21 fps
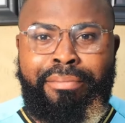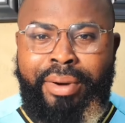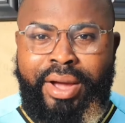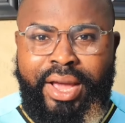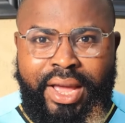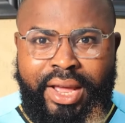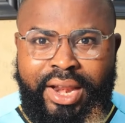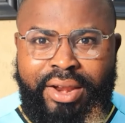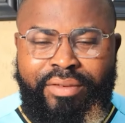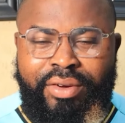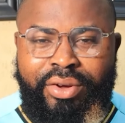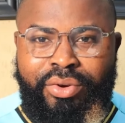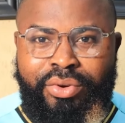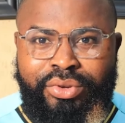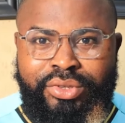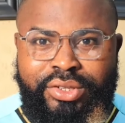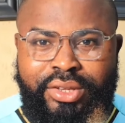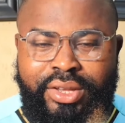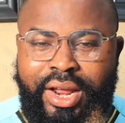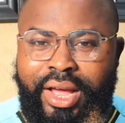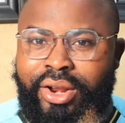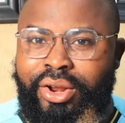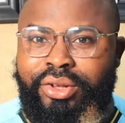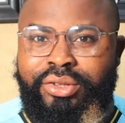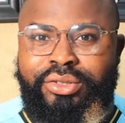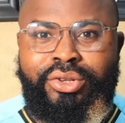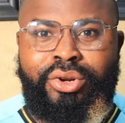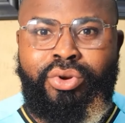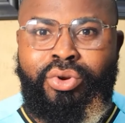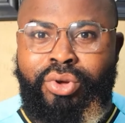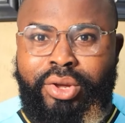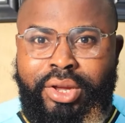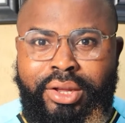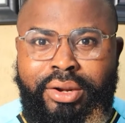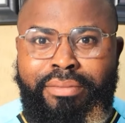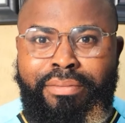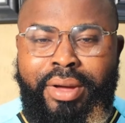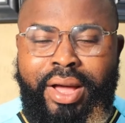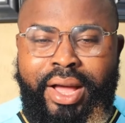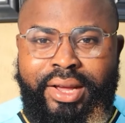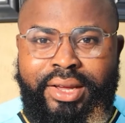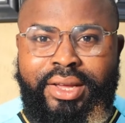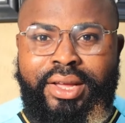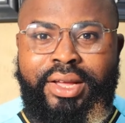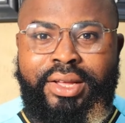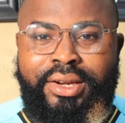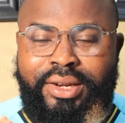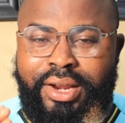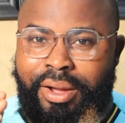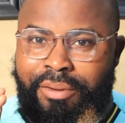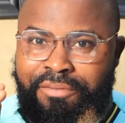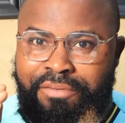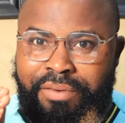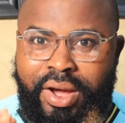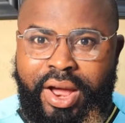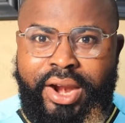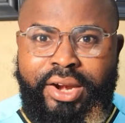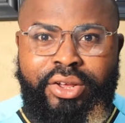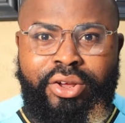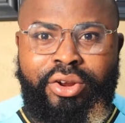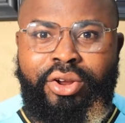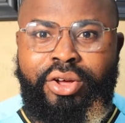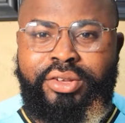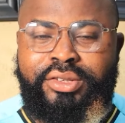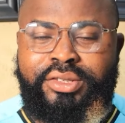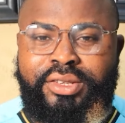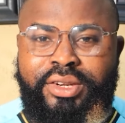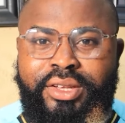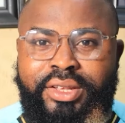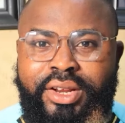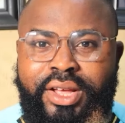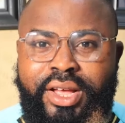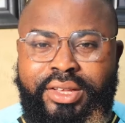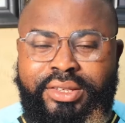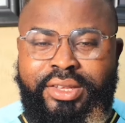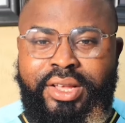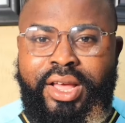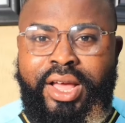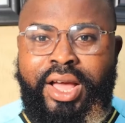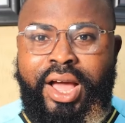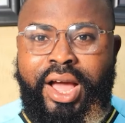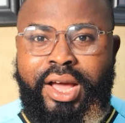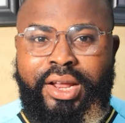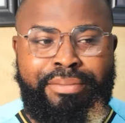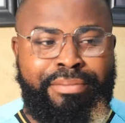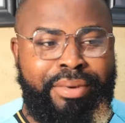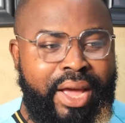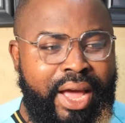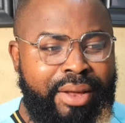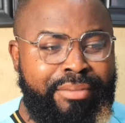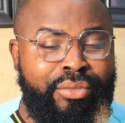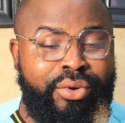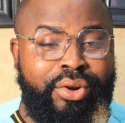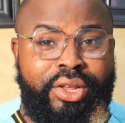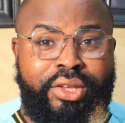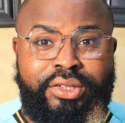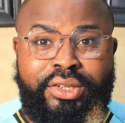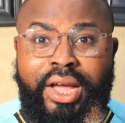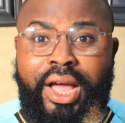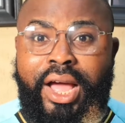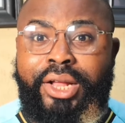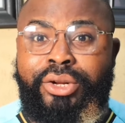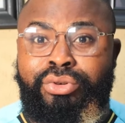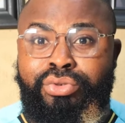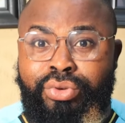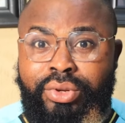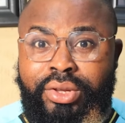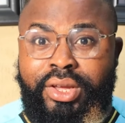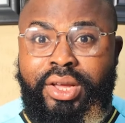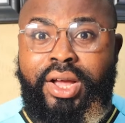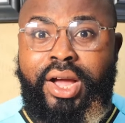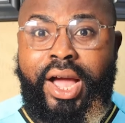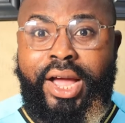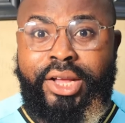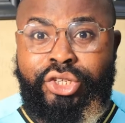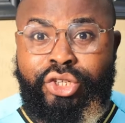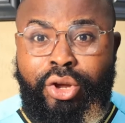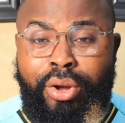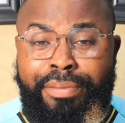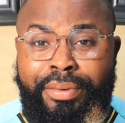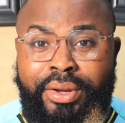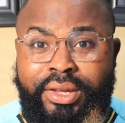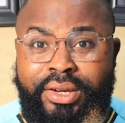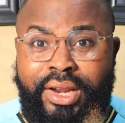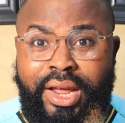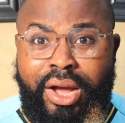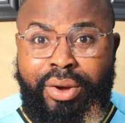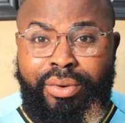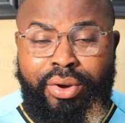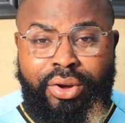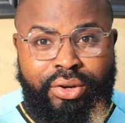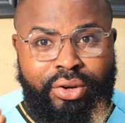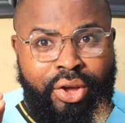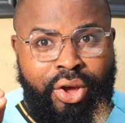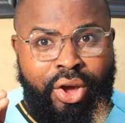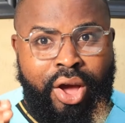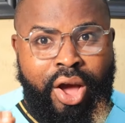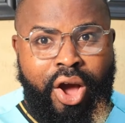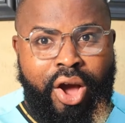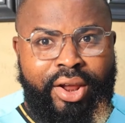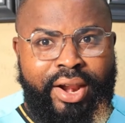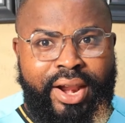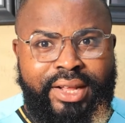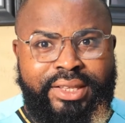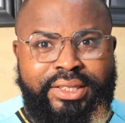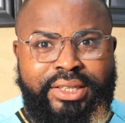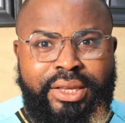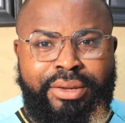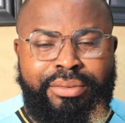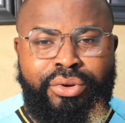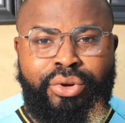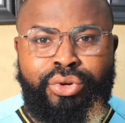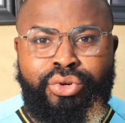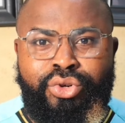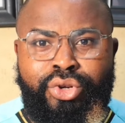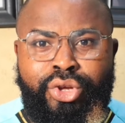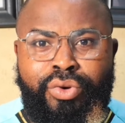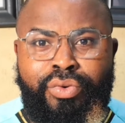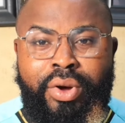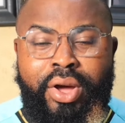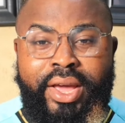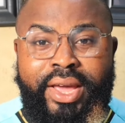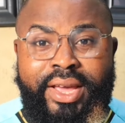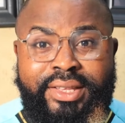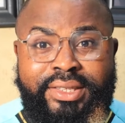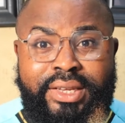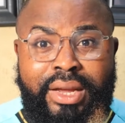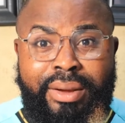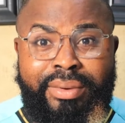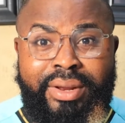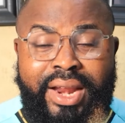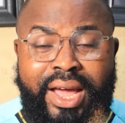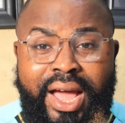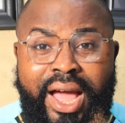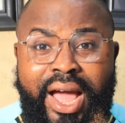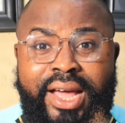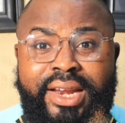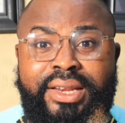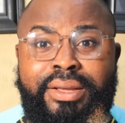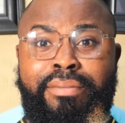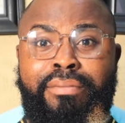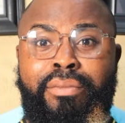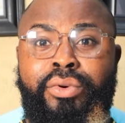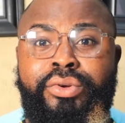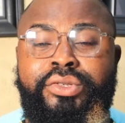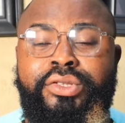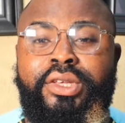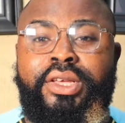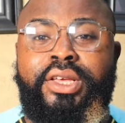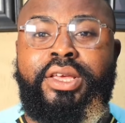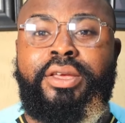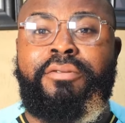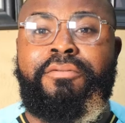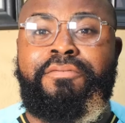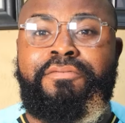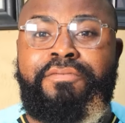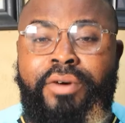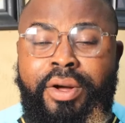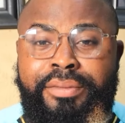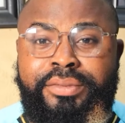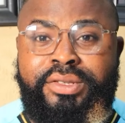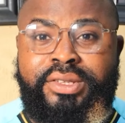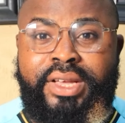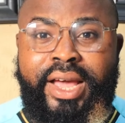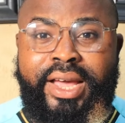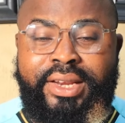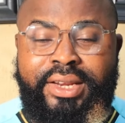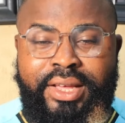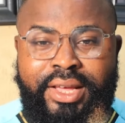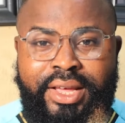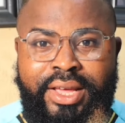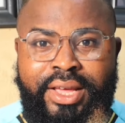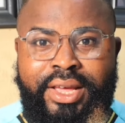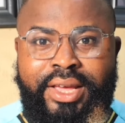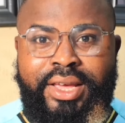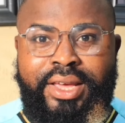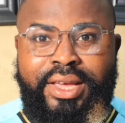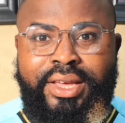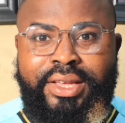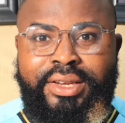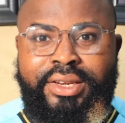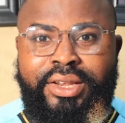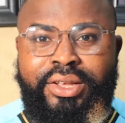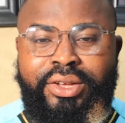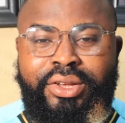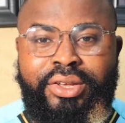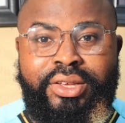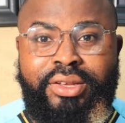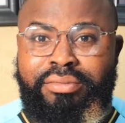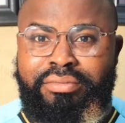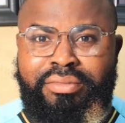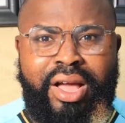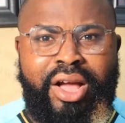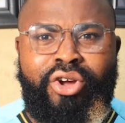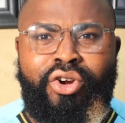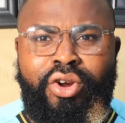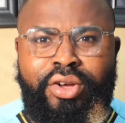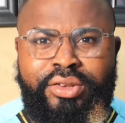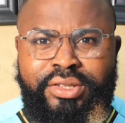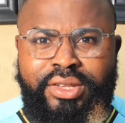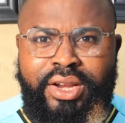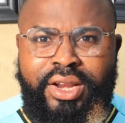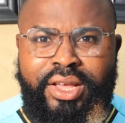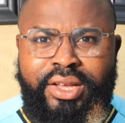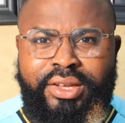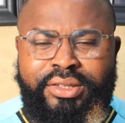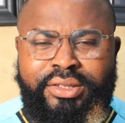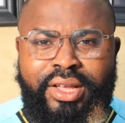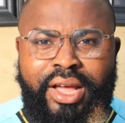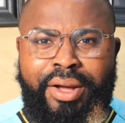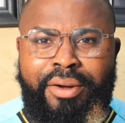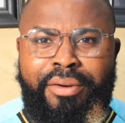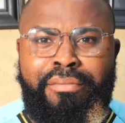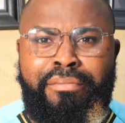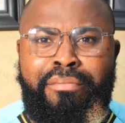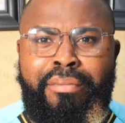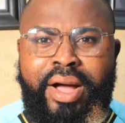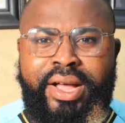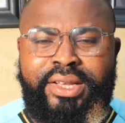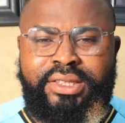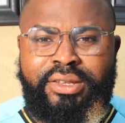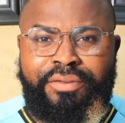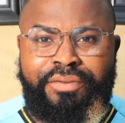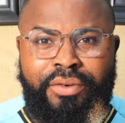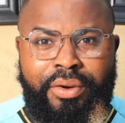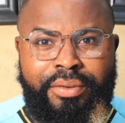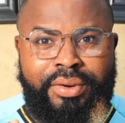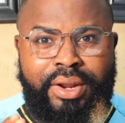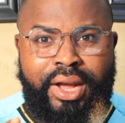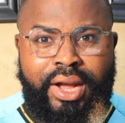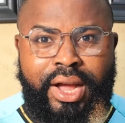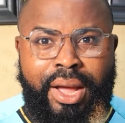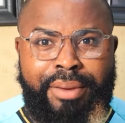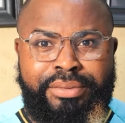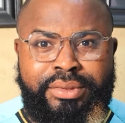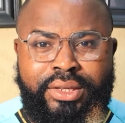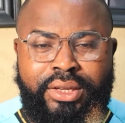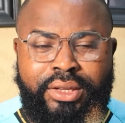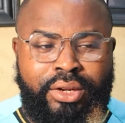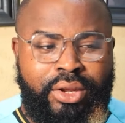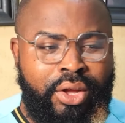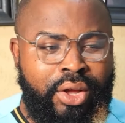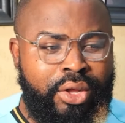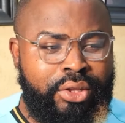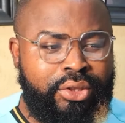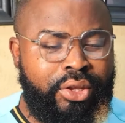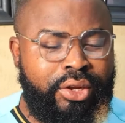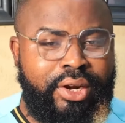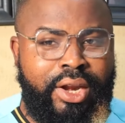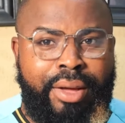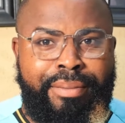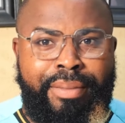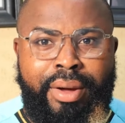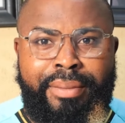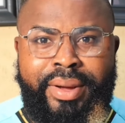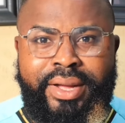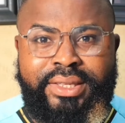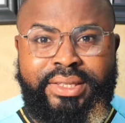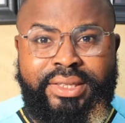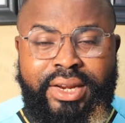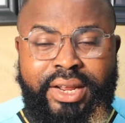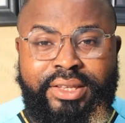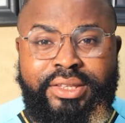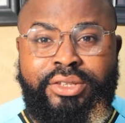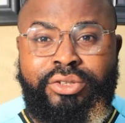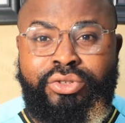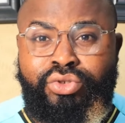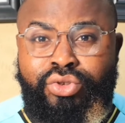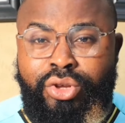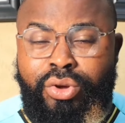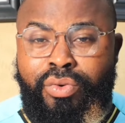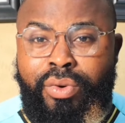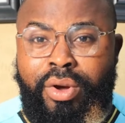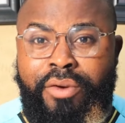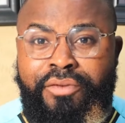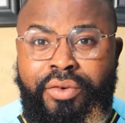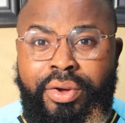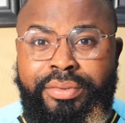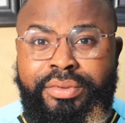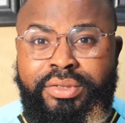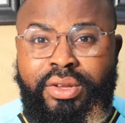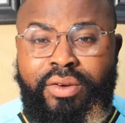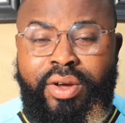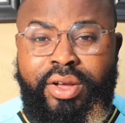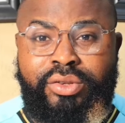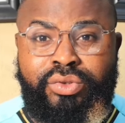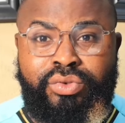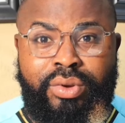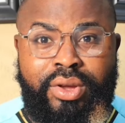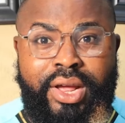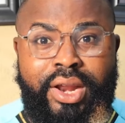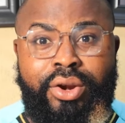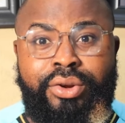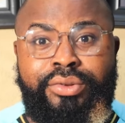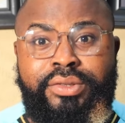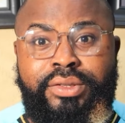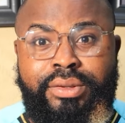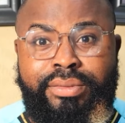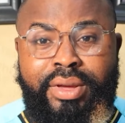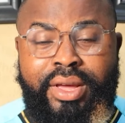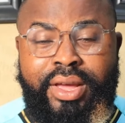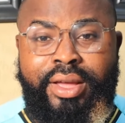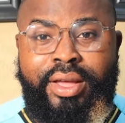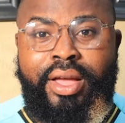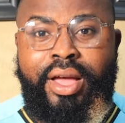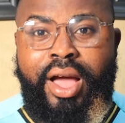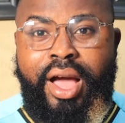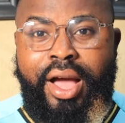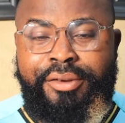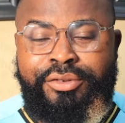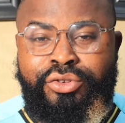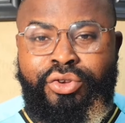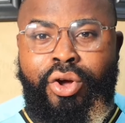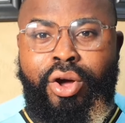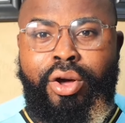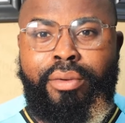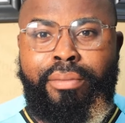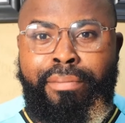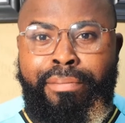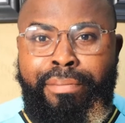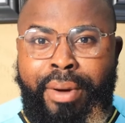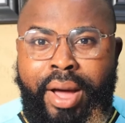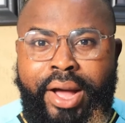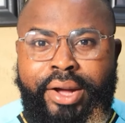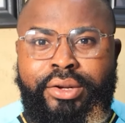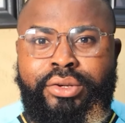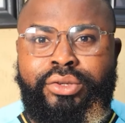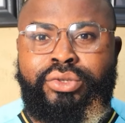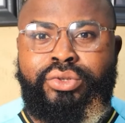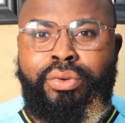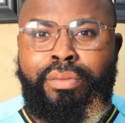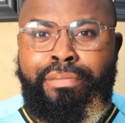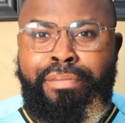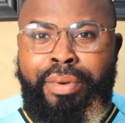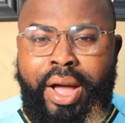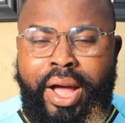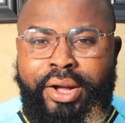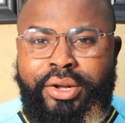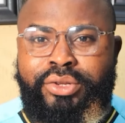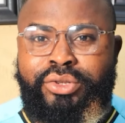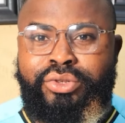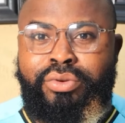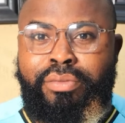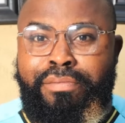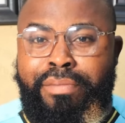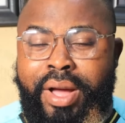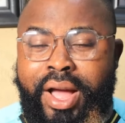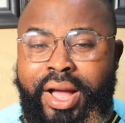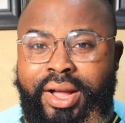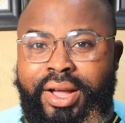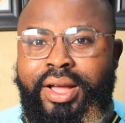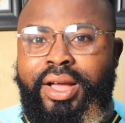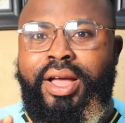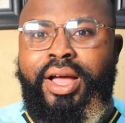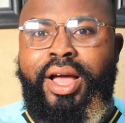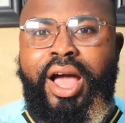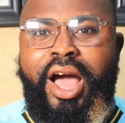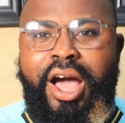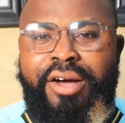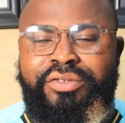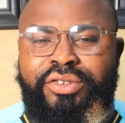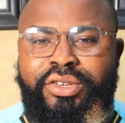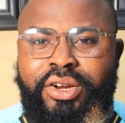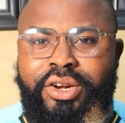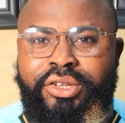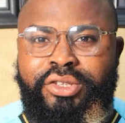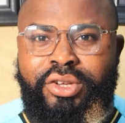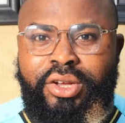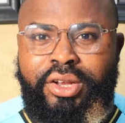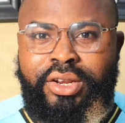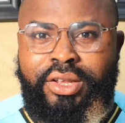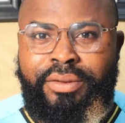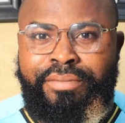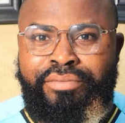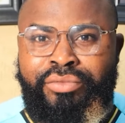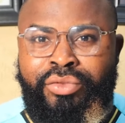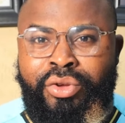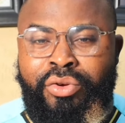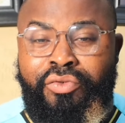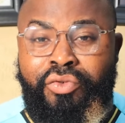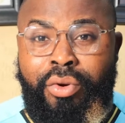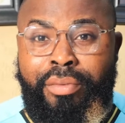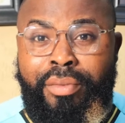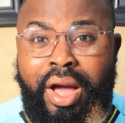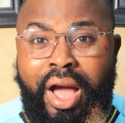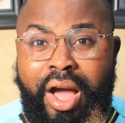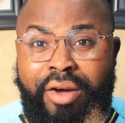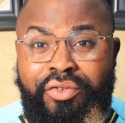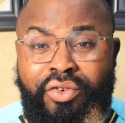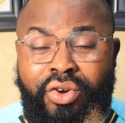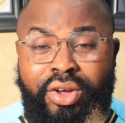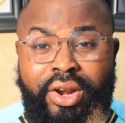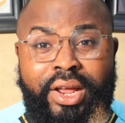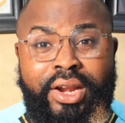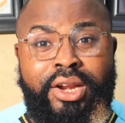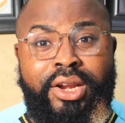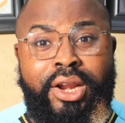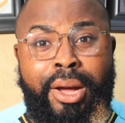Bayer Leverkusen are not looking back. They are firing on all cylinders, and Bayern Munich are doing catch up in that one. Other team, you know, doing well. Inter Milan are the most informed side in the across the leagues. They are massive form. Their captain, talking about Martinez, is doing well for himself as well. And Osimhen have scored back to back after returning from AFCON.